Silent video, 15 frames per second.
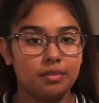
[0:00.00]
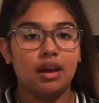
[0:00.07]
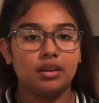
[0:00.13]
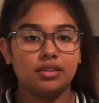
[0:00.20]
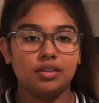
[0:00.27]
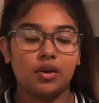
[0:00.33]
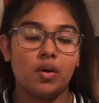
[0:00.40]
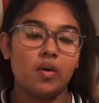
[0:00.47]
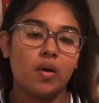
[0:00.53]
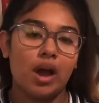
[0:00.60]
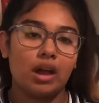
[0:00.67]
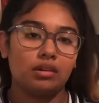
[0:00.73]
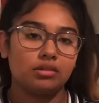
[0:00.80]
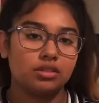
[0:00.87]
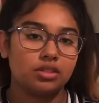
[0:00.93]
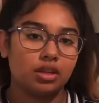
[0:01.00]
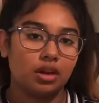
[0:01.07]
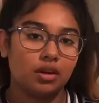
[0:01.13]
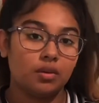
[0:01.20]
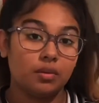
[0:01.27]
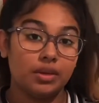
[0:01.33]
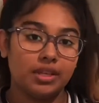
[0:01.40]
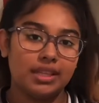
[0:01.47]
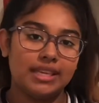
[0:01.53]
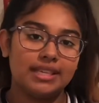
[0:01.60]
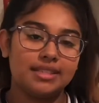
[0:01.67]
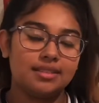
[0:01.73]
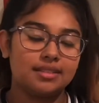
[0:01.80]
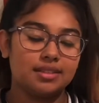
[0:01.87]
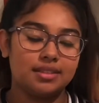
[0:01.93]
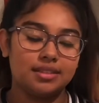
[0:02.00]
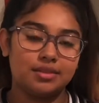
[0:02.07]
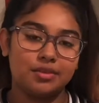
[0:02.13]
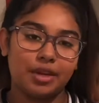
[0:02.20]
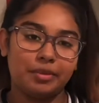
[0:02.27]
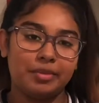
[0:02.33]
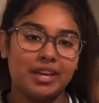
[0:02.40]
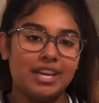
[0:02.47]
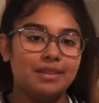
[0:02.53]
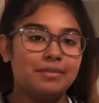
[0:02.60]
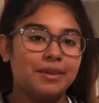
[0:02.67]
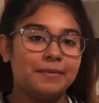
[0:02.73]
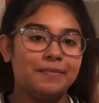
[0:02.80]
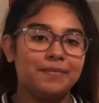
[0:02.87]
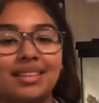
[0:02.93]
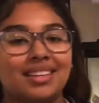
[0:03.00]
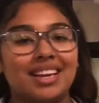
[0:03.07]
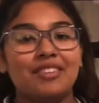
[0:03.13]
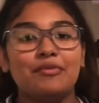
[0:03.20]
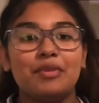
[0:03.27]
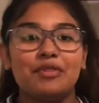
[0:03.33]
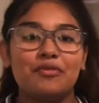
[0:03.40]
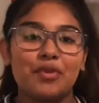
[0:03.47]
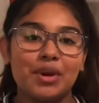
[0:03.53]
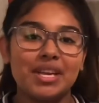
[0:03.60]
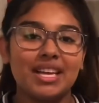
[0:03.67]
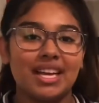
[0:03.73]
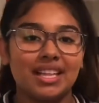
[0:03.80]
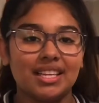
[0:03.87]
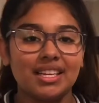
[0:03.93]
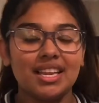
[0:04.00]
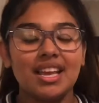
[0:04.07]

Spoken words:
so I will start with his because it's right behind me. I have been a 40-gallon.